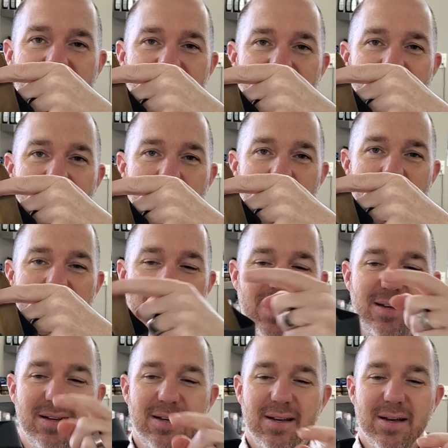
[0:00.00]

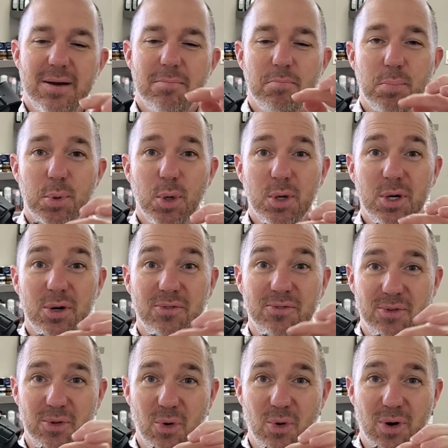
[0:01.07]
footbed,
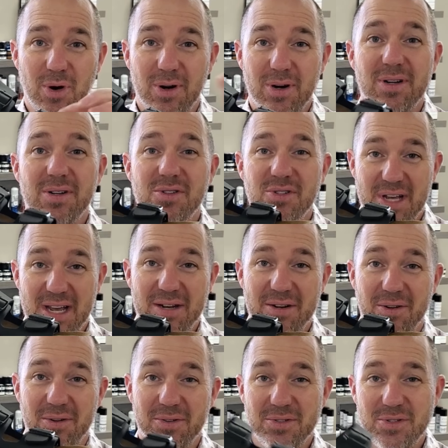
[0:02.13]
floor
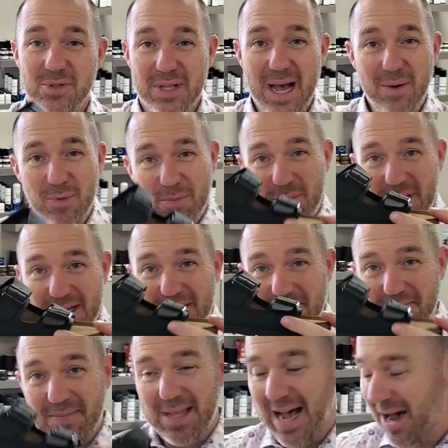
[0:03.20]
sandal. So that would be
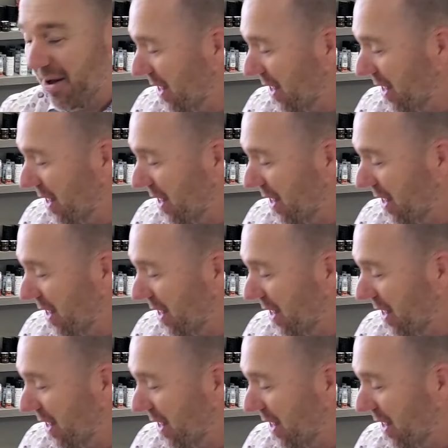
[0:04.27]
how